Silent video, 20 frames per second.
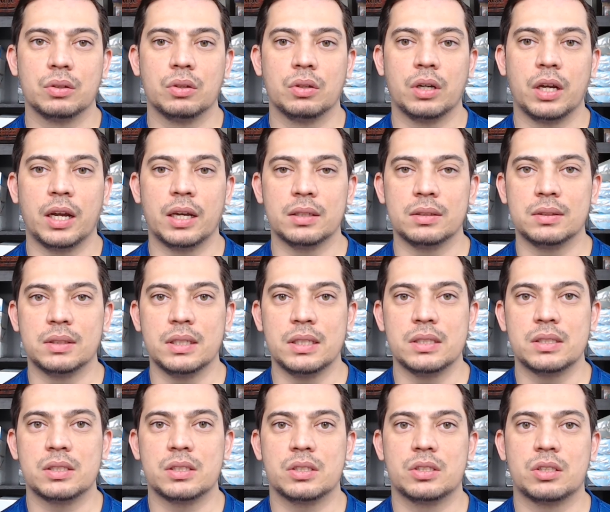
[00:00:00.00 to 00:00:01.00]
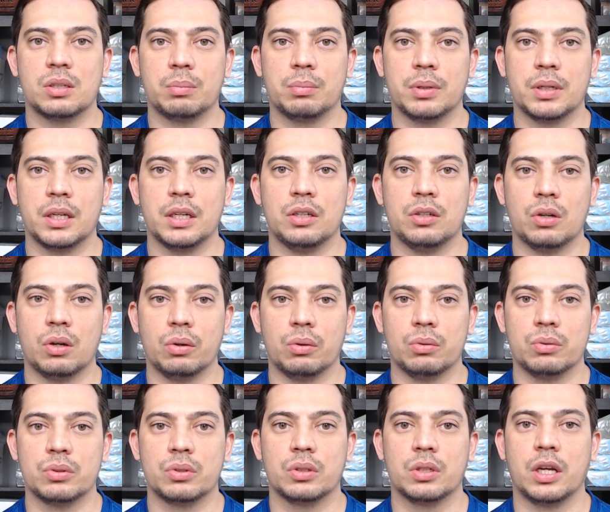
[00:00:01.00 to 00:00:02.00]
at least somebody
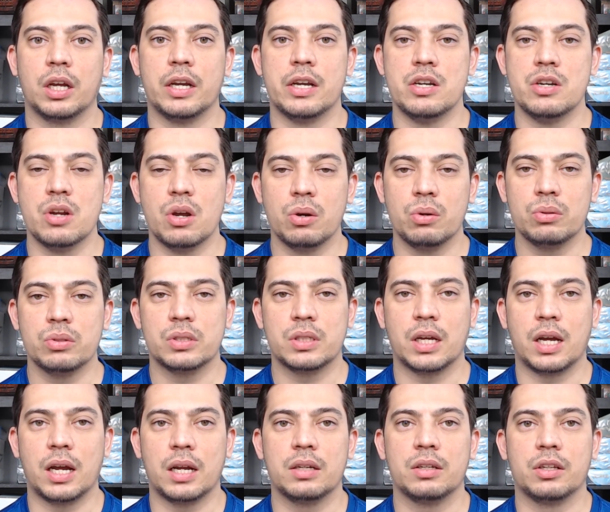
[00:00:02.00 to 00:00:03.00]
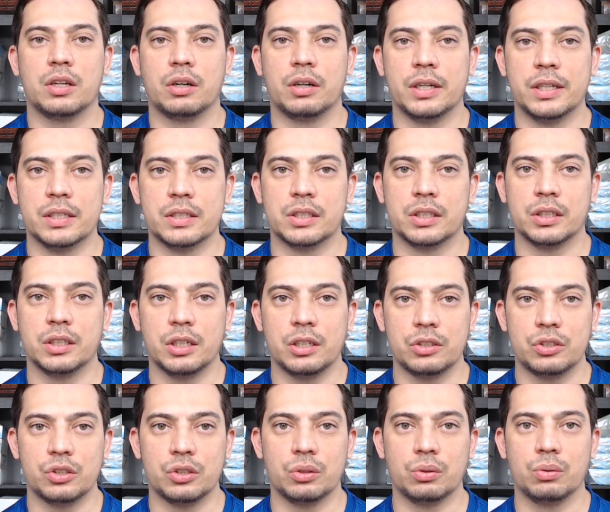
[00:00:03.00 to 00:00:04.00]
knows that there is an
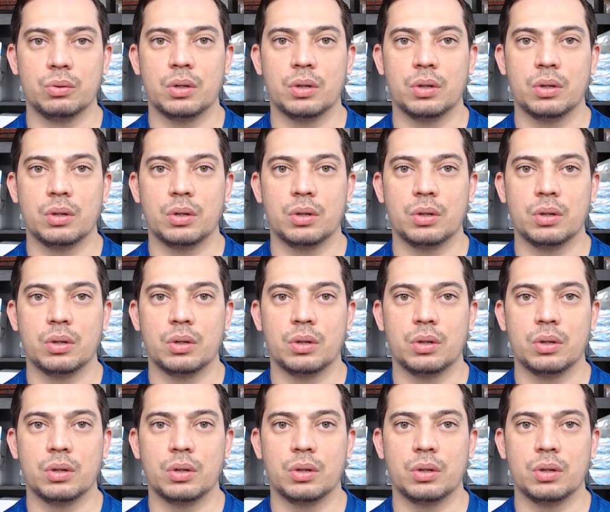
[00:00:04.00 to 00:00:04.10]
issue,